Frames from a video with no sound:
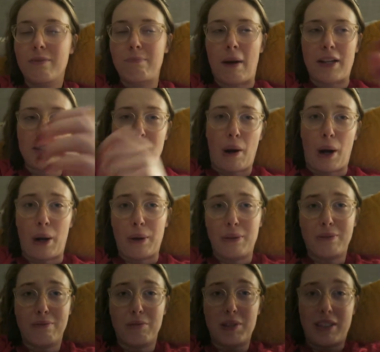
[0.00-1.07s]
by
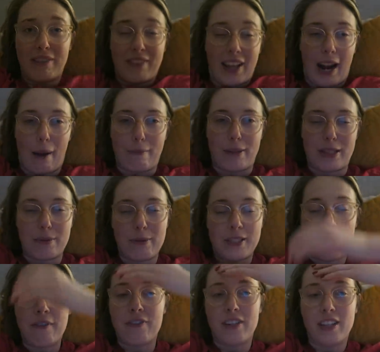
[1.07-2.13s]
tomorrow. We'll see if that happens, but
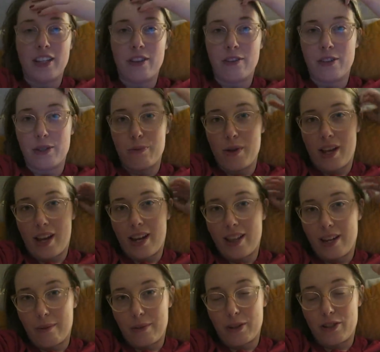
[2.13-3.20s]
definitely through this weekend
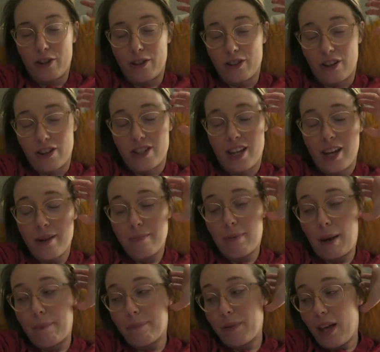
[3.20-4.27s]
and then I'm gonna start Starsight.
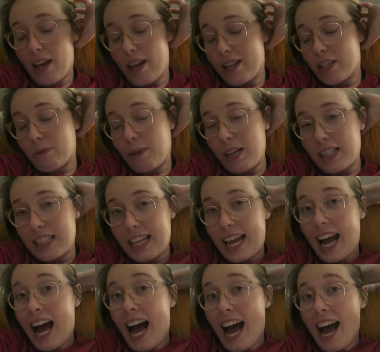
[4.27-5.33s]
but just wanted to
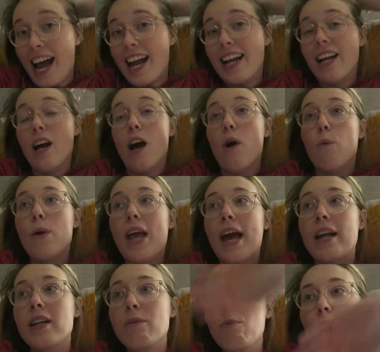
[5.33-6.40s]
say hi. We
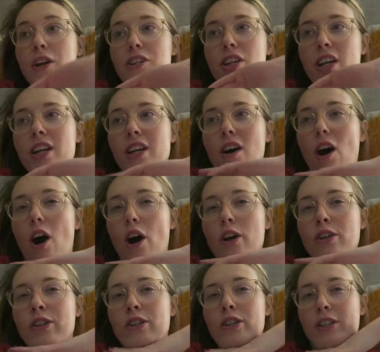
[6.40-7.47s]
ended up watching
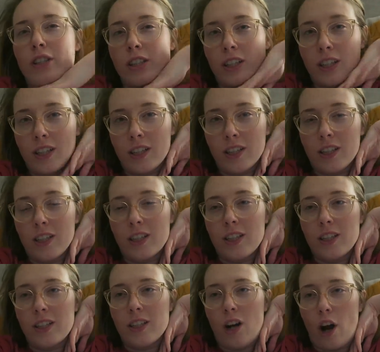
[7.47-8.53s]
Arthur
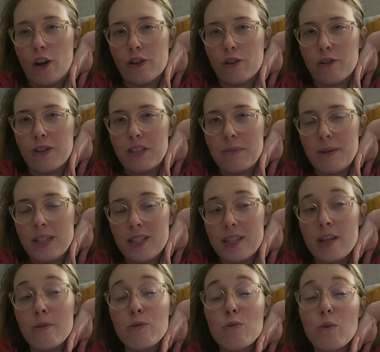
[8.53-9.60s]
Arthur Christmas
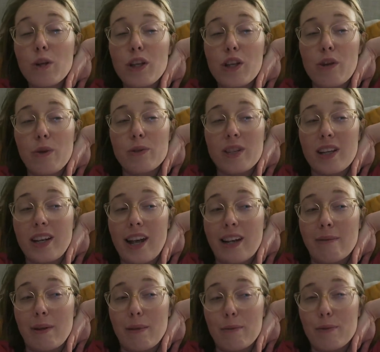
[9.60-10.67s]
and it was really cute. It was like an
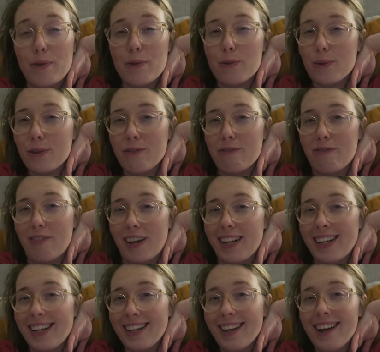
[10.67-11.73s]
animated movie. It was really
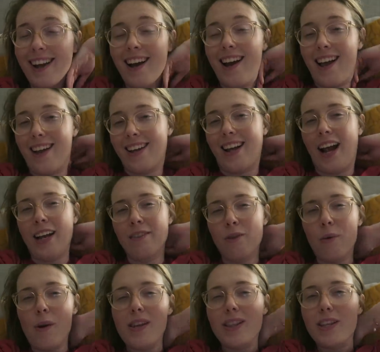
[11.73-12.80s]
funny in kind of
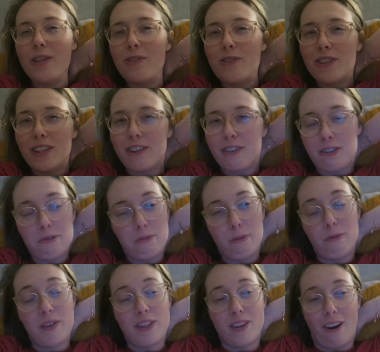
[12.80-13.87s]
a way that usually Christmas
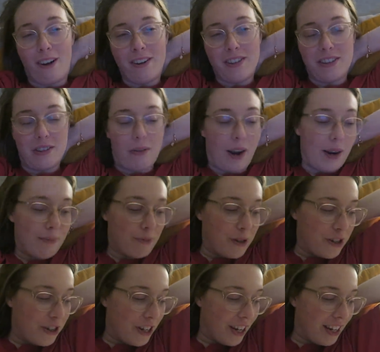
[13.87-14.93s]
movies aren't so I
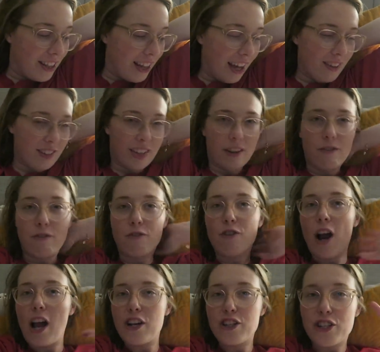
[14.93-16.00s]
appreciated that. It's like a
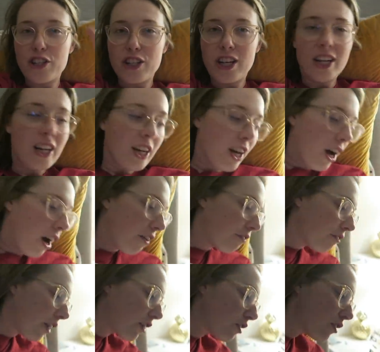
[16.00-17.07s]
fresh a
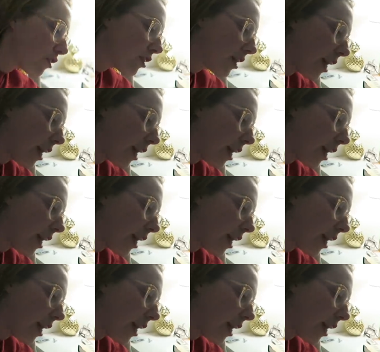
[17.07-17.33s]
fresh